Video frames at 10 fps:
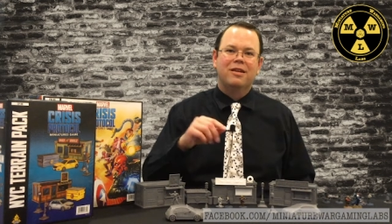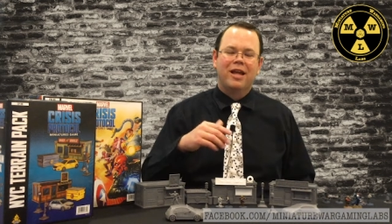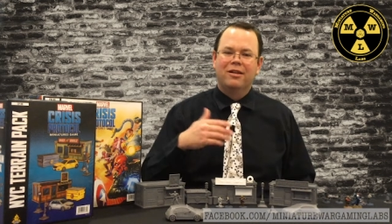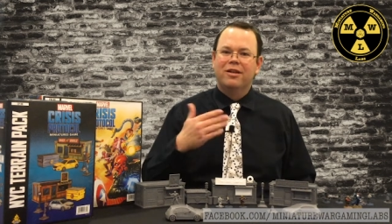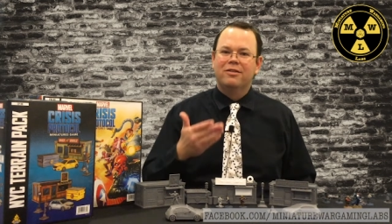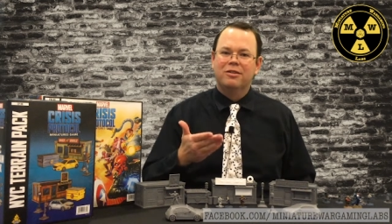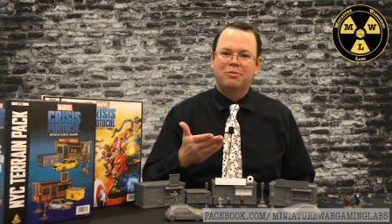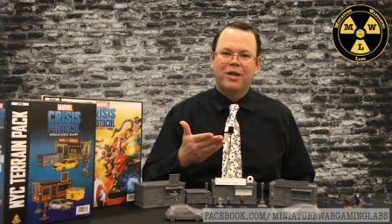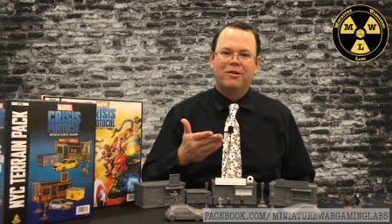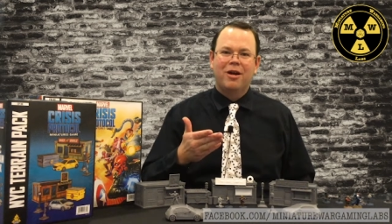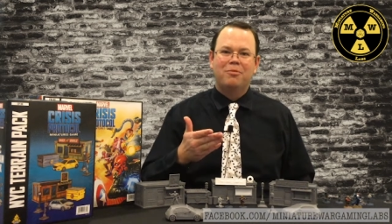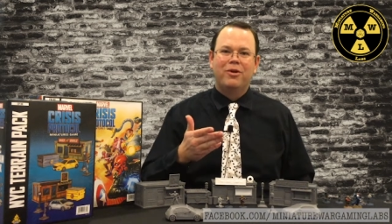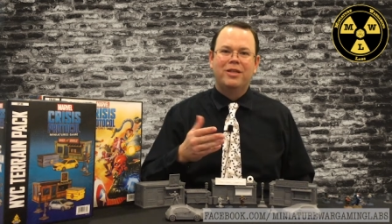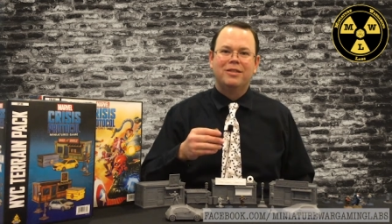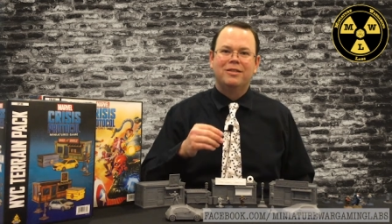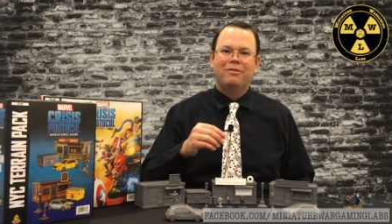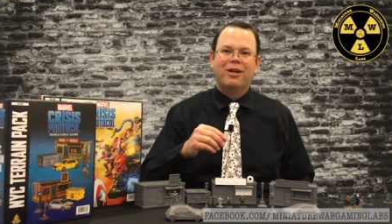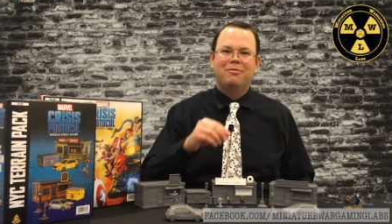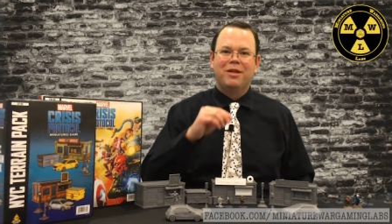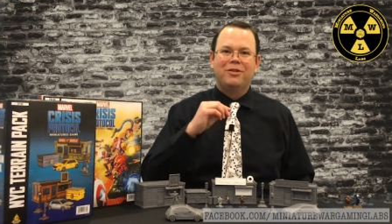In a lot of the Spectre operations, they
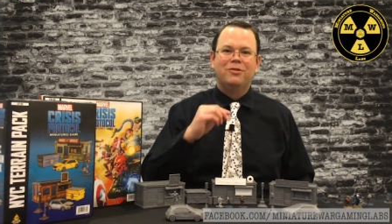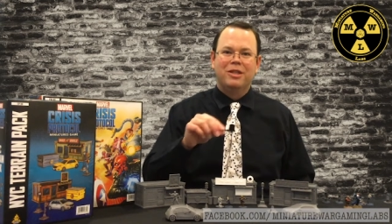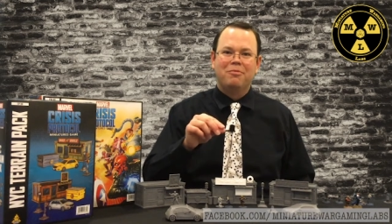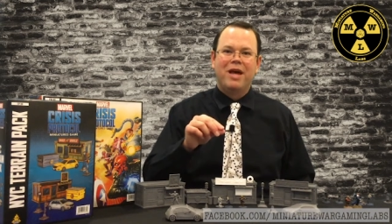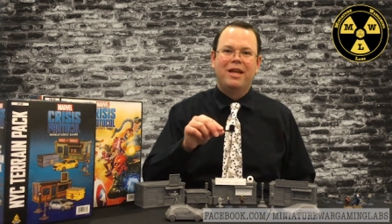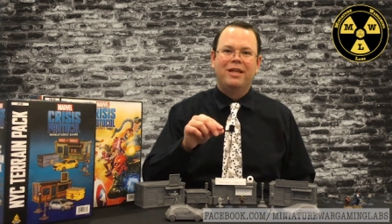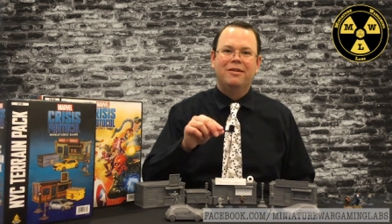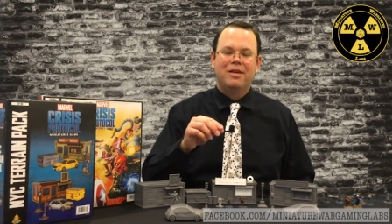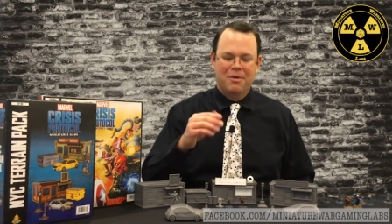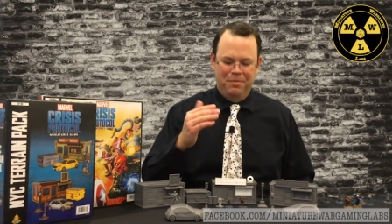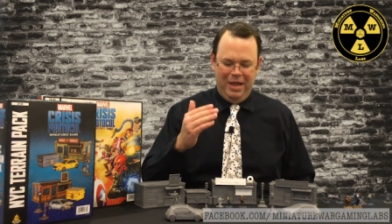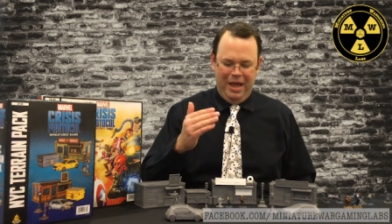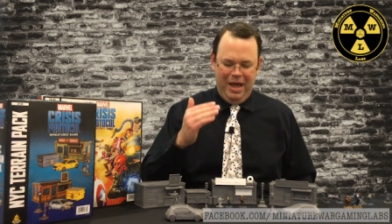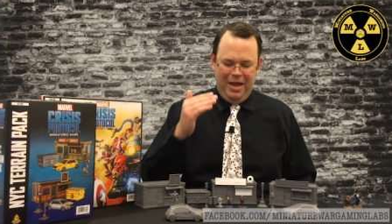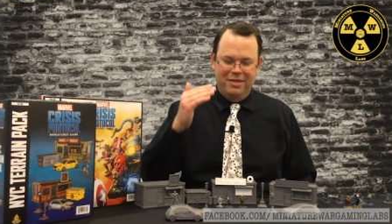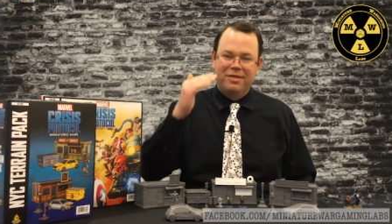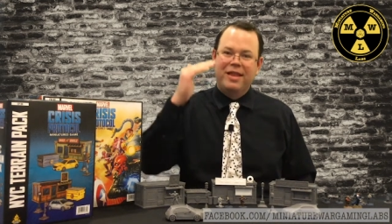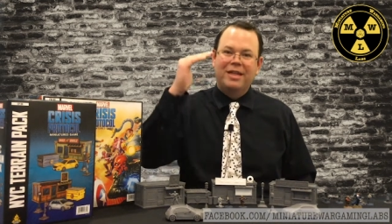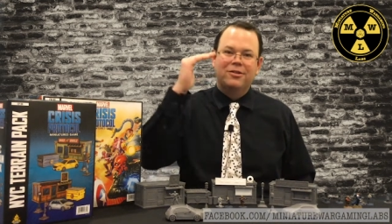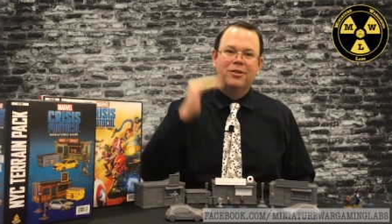recommend using a penny.
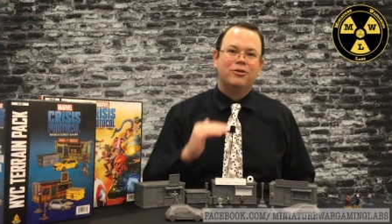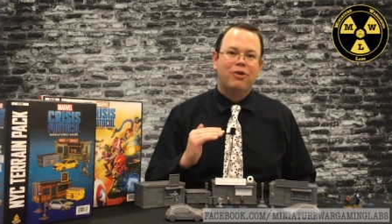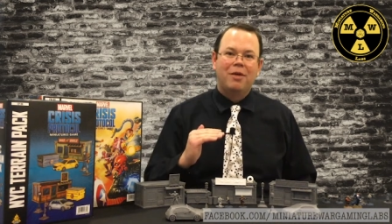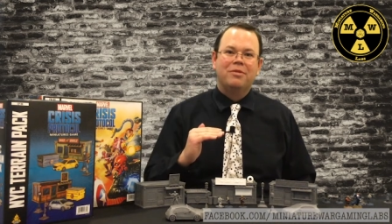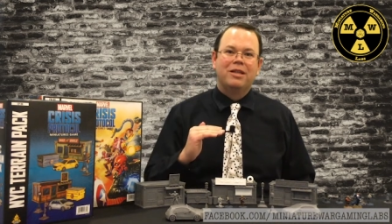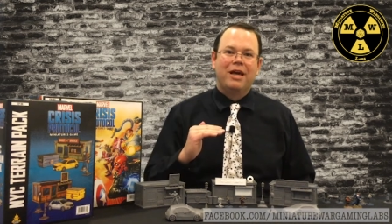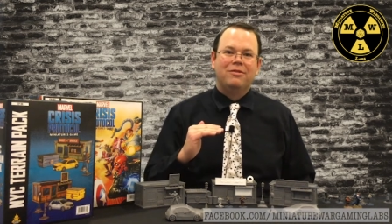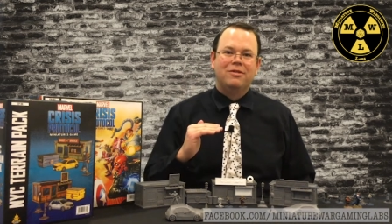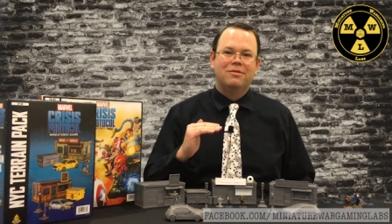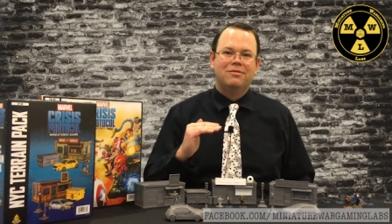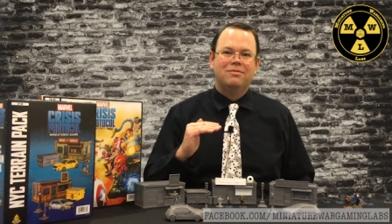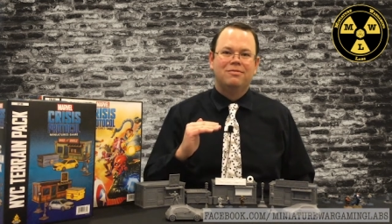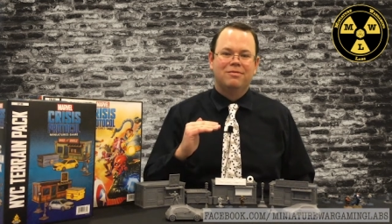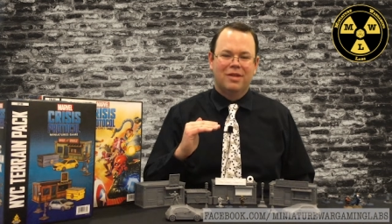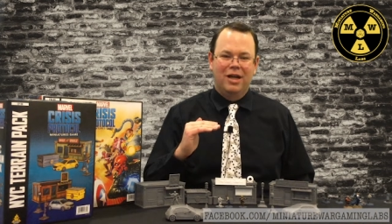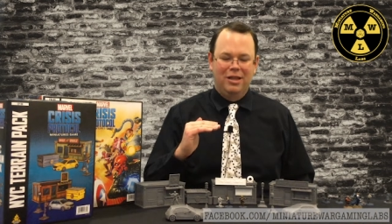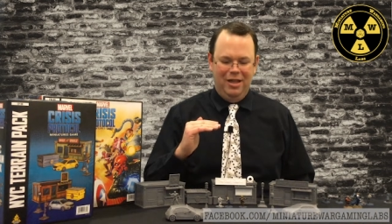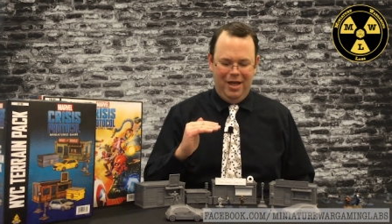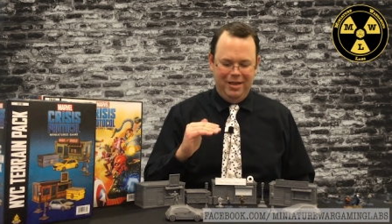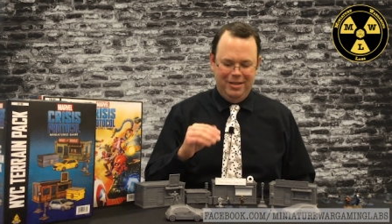That's going to drop the level a
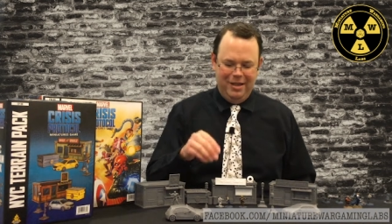lot,